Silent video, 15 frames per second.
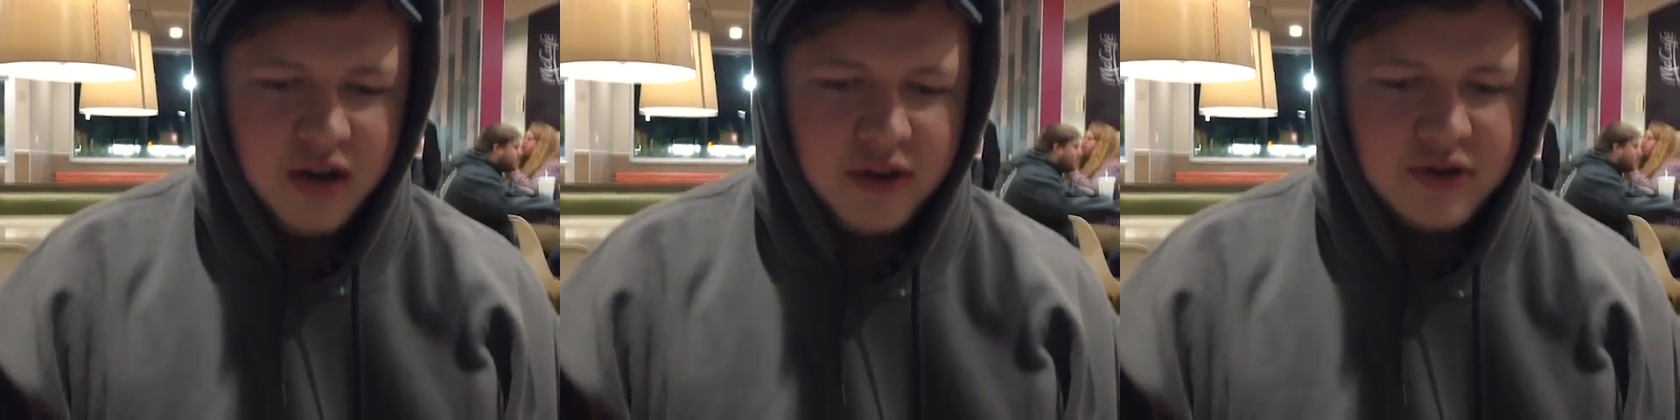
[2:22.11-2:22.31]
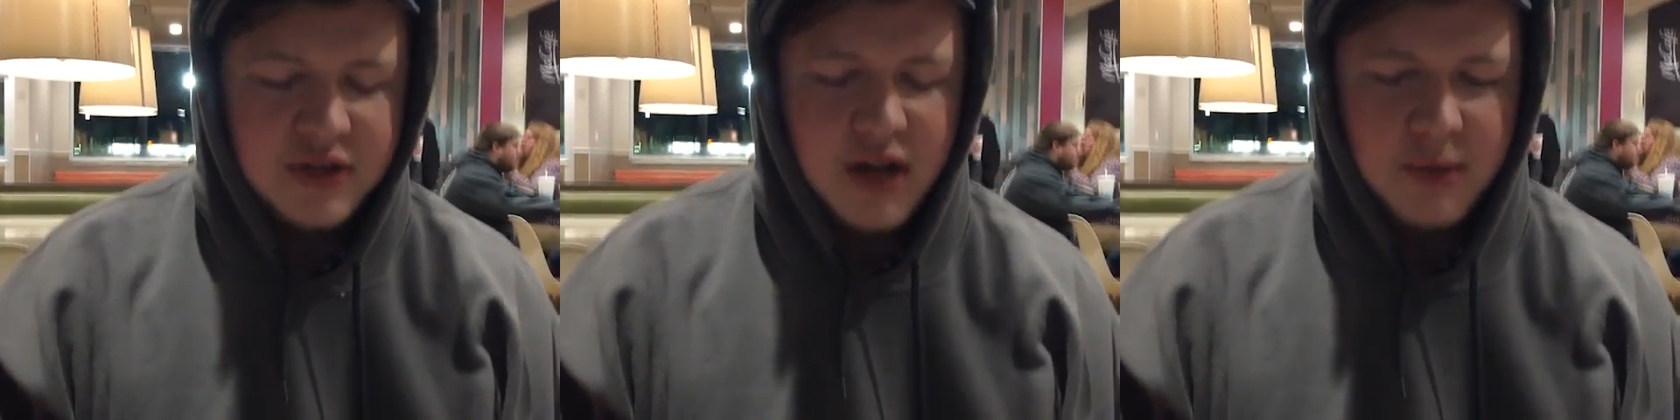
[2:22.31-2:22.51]

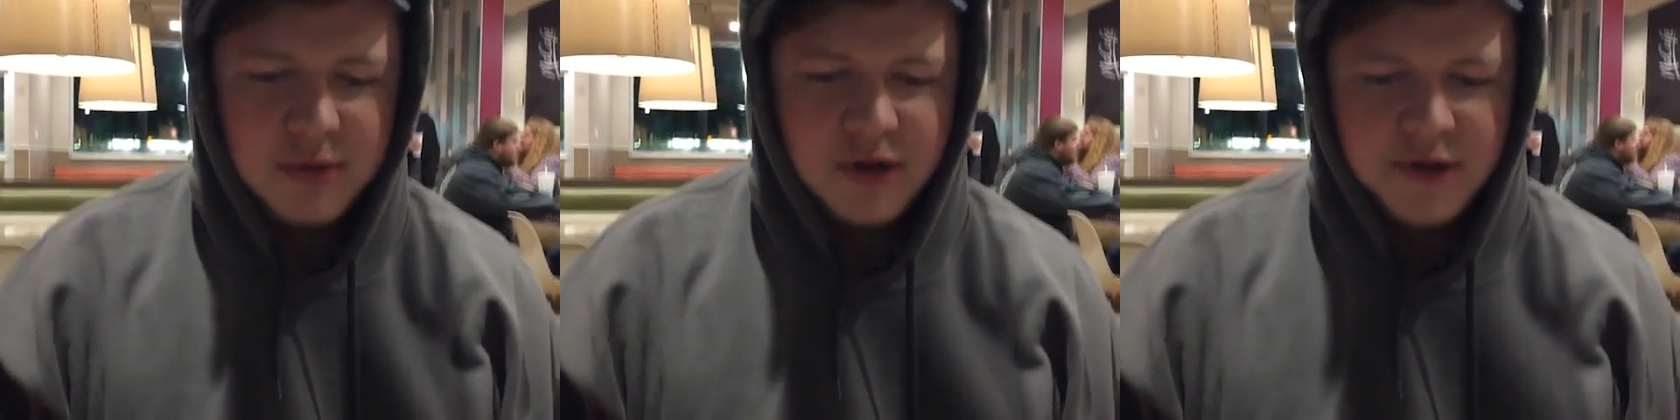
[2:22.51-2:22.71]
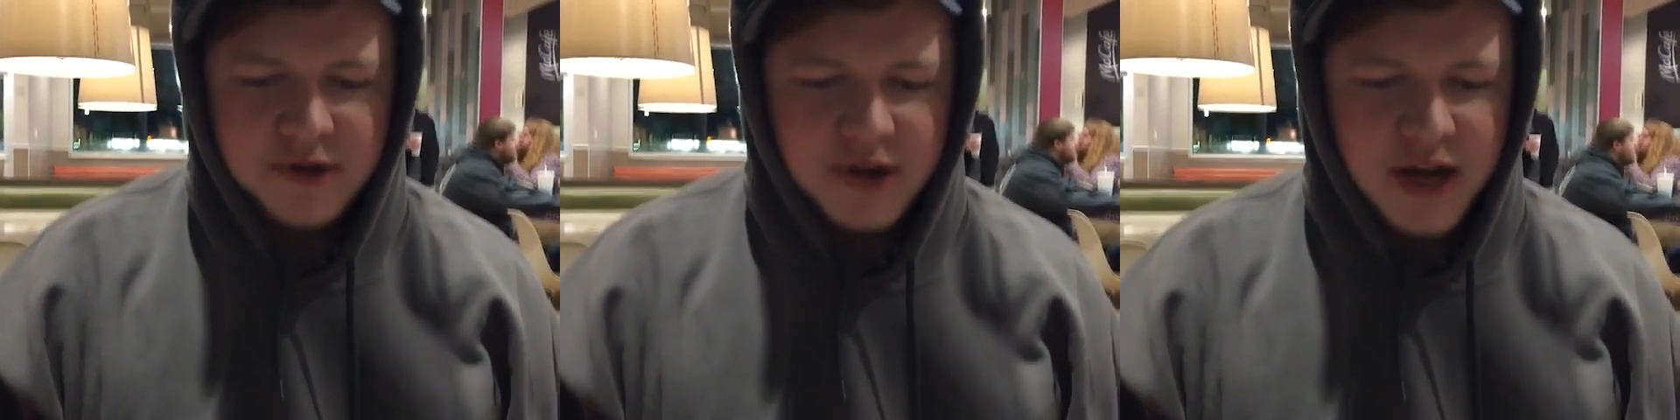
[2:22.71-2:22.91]
there's a couple
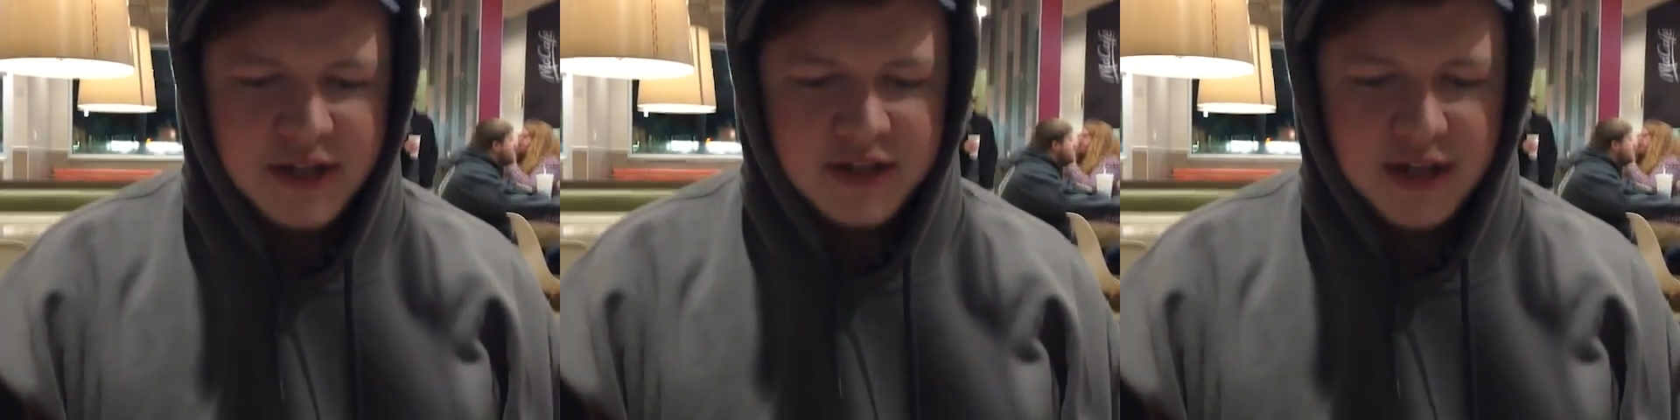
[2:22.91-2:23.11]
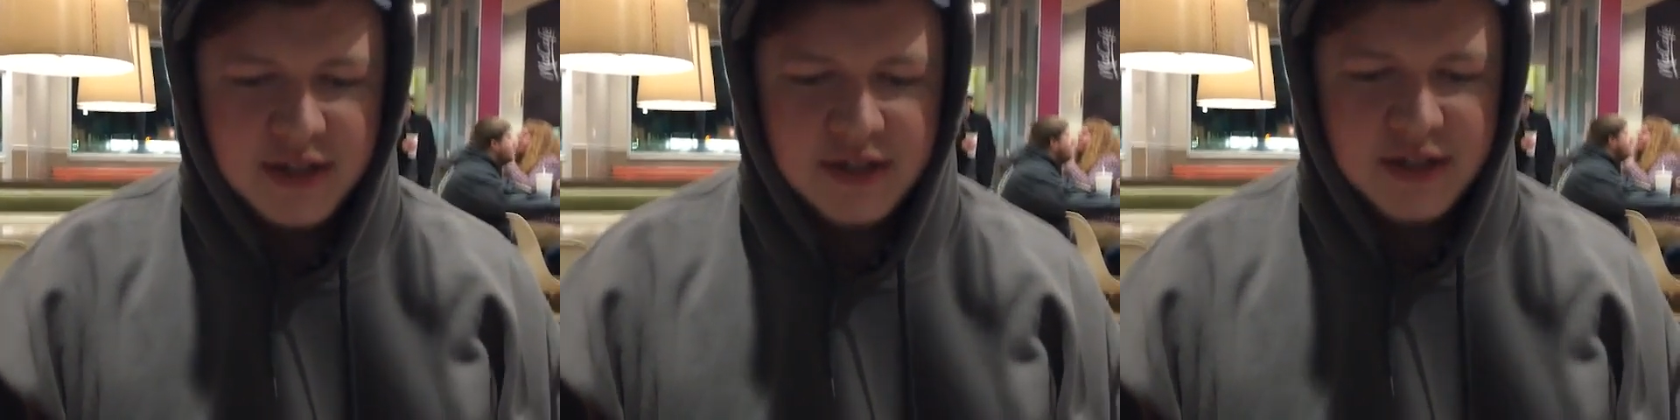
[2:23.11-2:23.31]
other decks
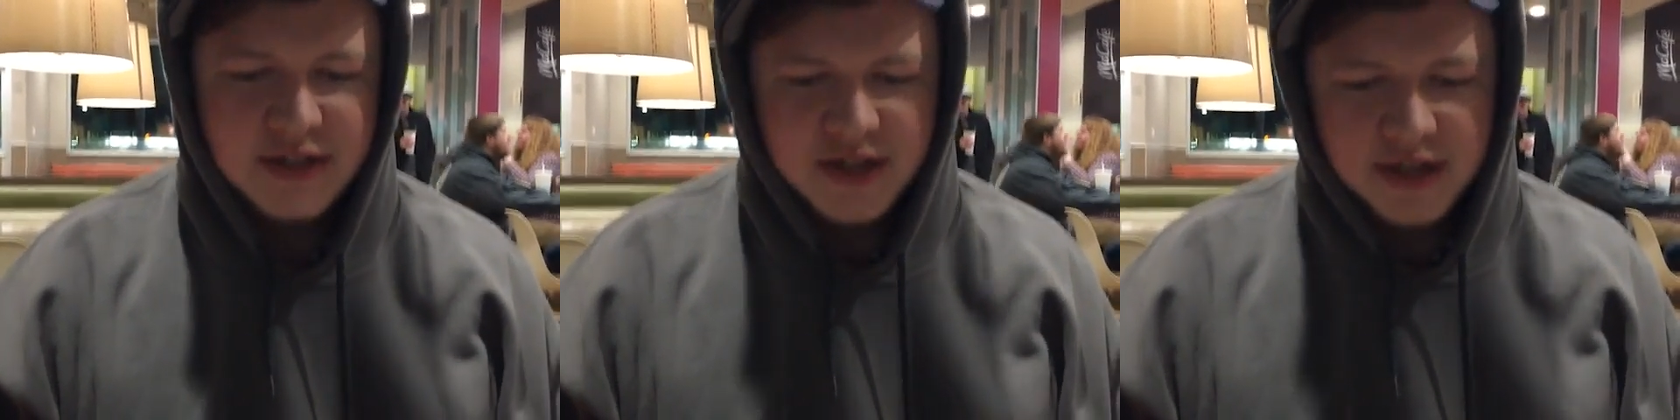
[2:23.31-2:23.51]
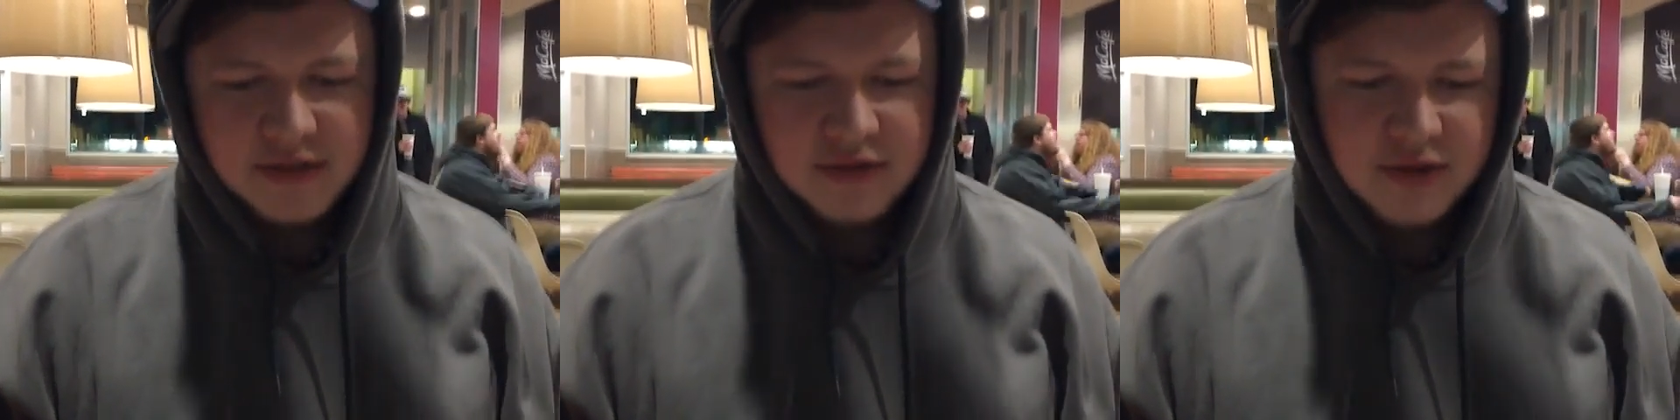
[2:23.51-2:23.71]
that's just
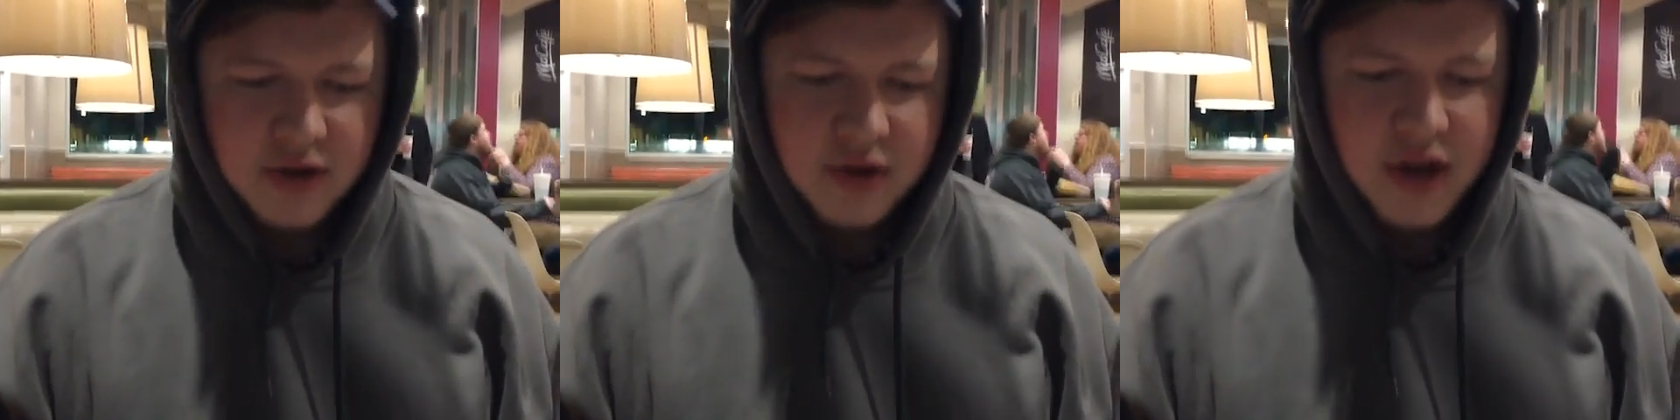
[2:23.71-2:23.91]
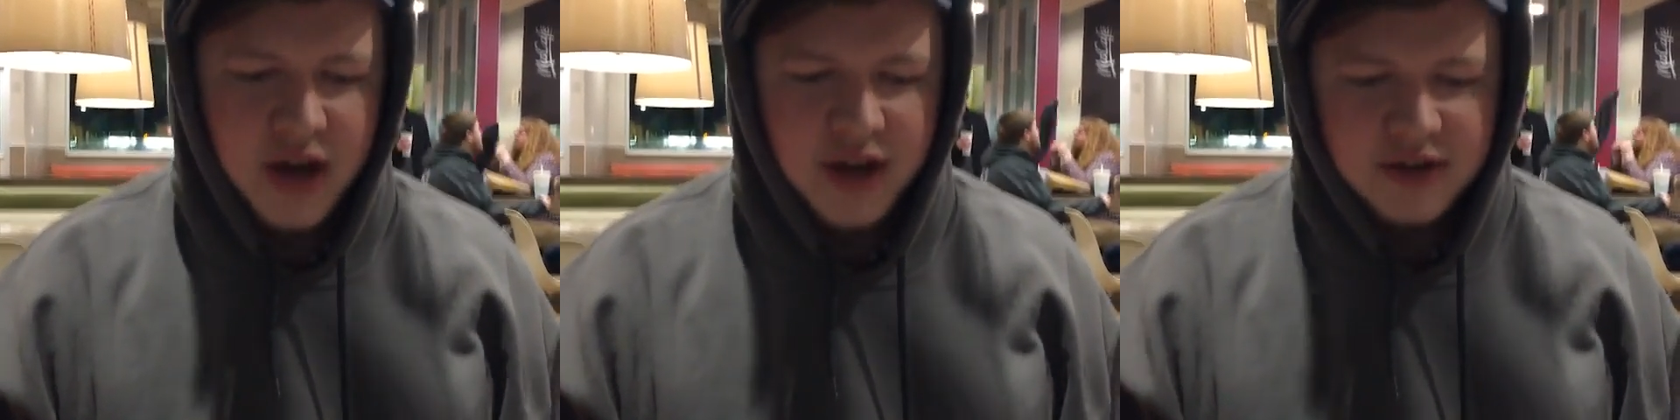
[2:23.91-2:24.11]
like
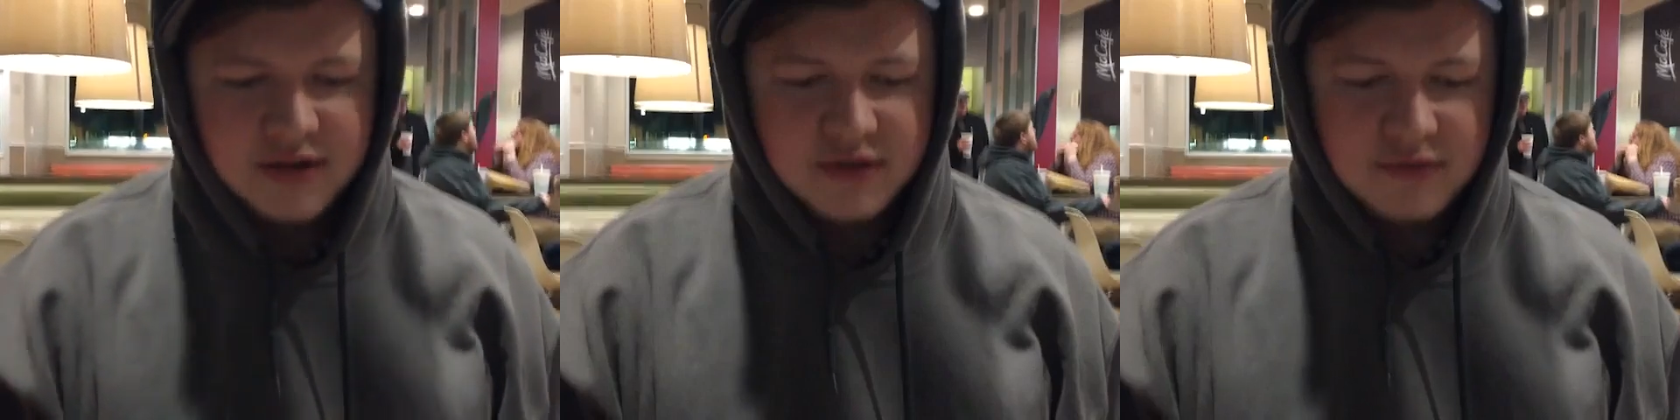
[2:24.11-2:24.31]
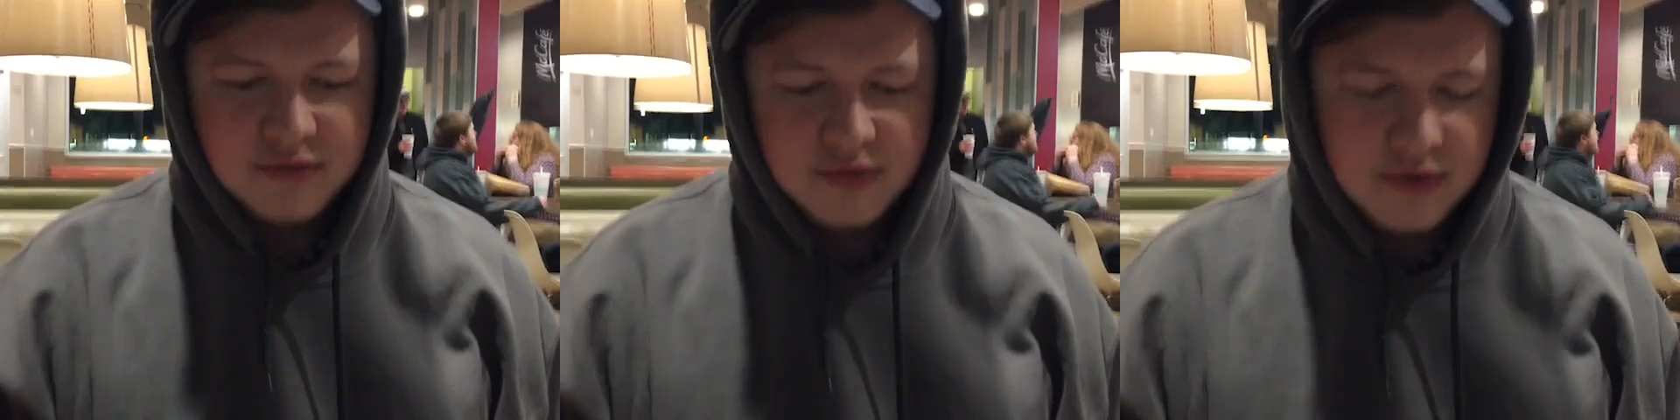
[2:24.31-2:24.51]
okay, it's